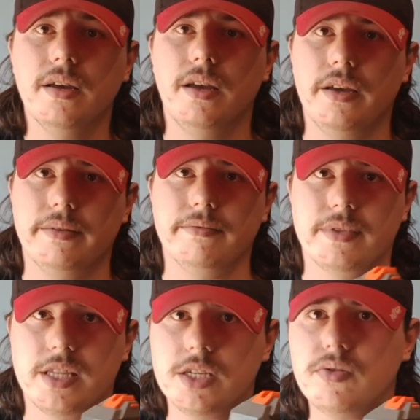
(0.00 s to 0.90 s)
And
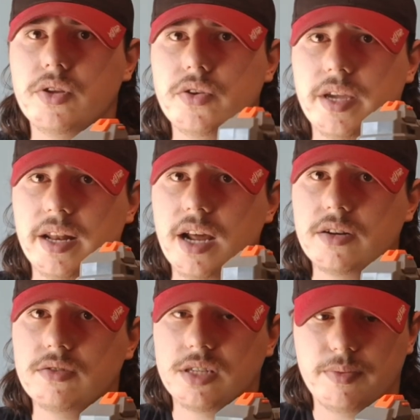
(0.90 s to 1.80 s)
with this one, you cannot
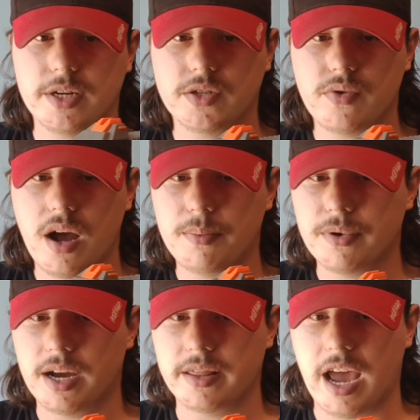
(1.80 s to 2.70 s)
do a spring swap
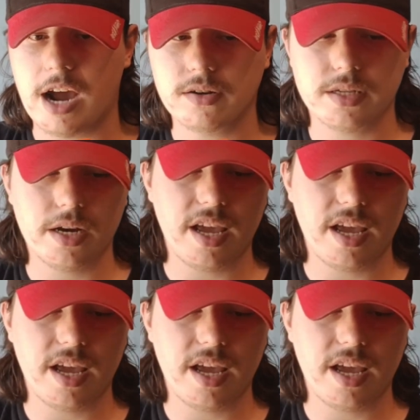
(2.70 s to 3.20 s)
on the outside.